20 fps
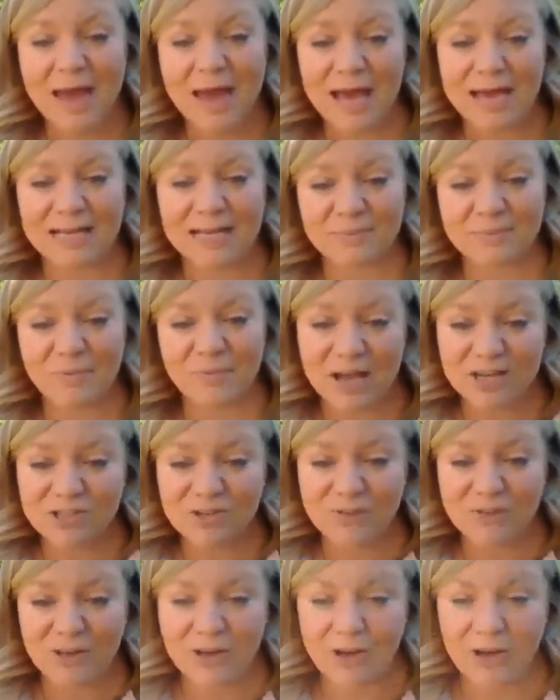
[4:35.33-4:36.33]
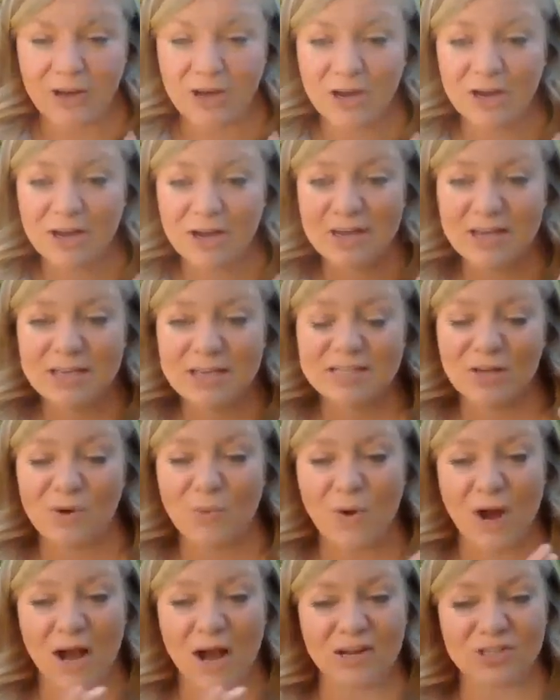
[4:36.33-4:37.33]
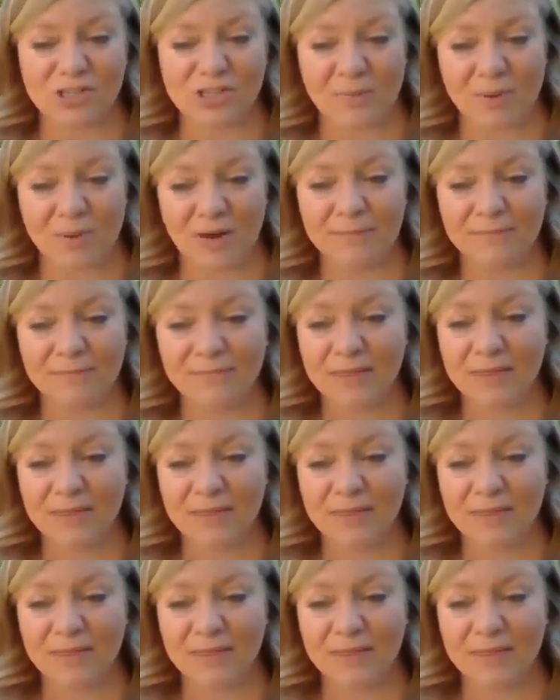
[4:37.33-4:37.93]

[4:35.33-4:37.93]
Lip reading: and a splash of vinegar to wash them all.